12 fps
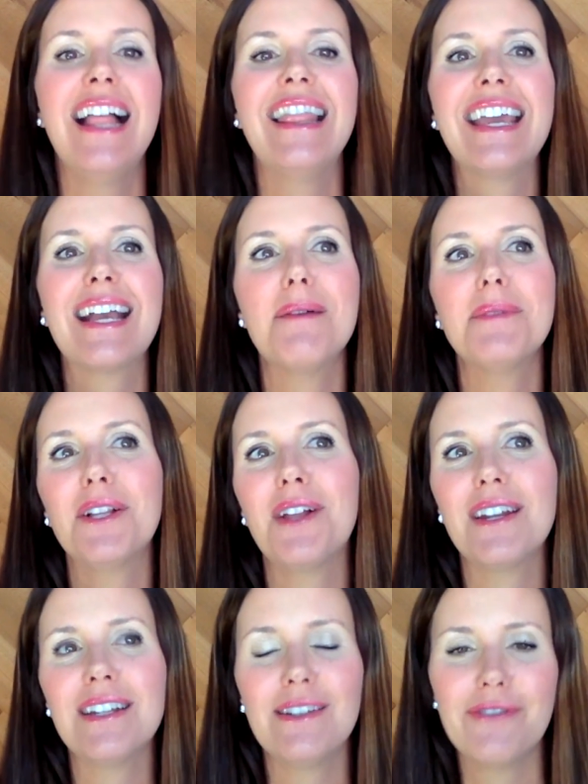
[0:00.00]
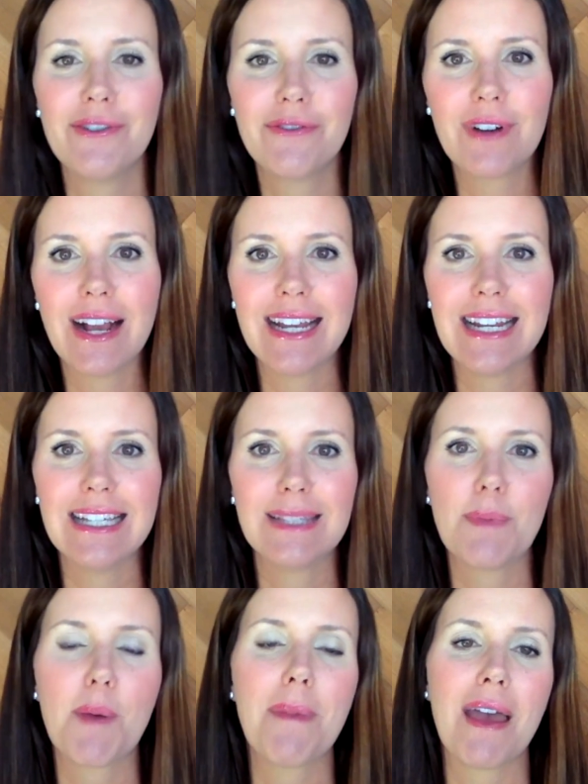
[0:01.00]
They come in a lot of different varieties,
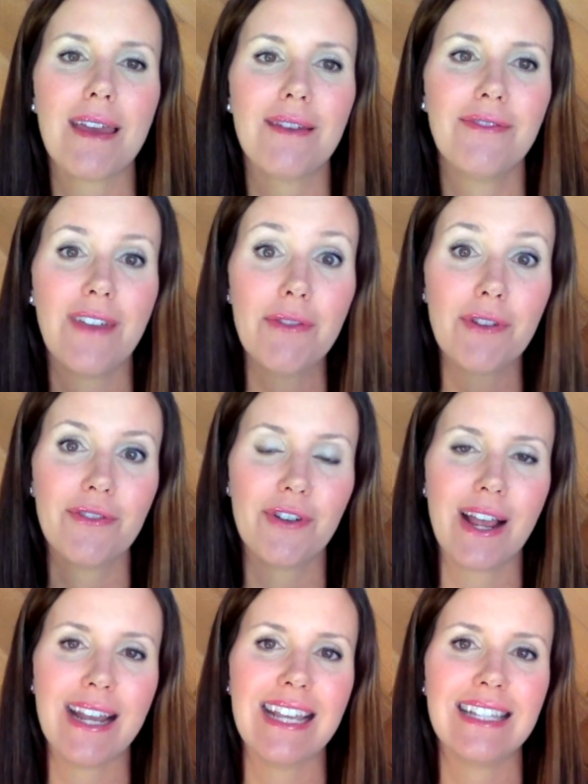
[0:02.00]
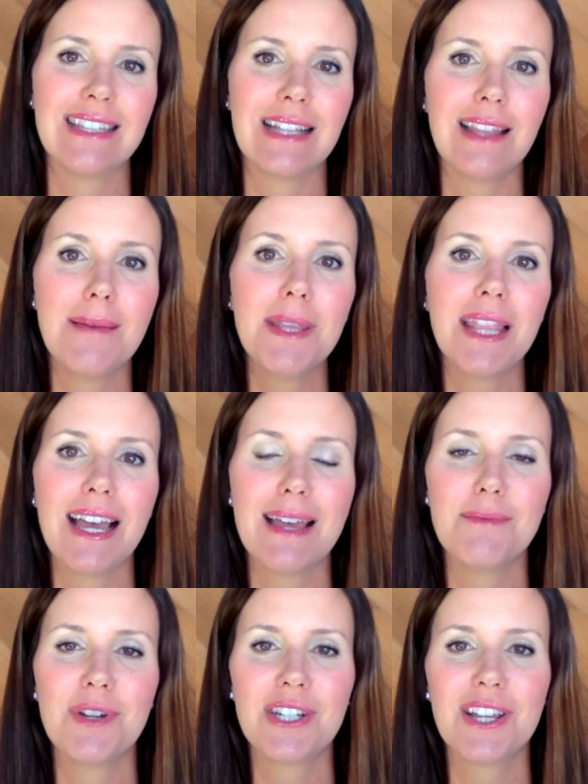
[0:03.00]
but my favorite variety is the lemon
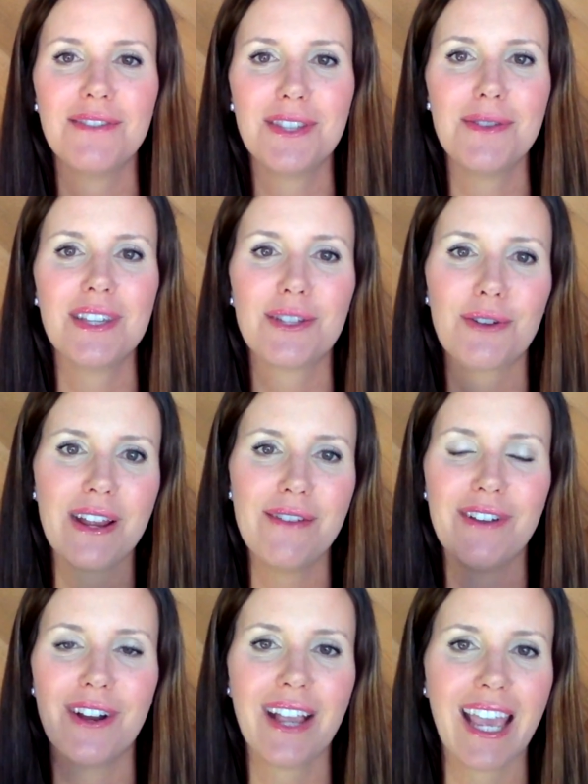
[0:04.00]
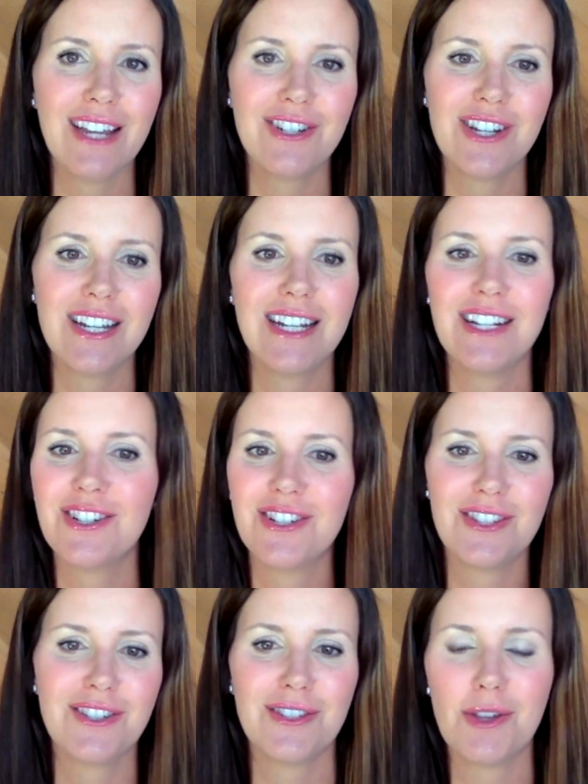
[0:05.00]
lime, which gives you this great variegation and it
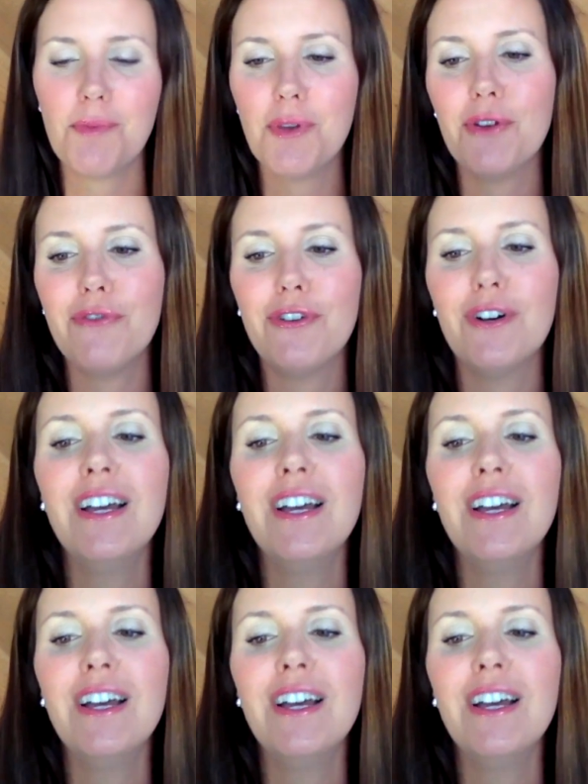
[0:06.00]
just looks so beautiful.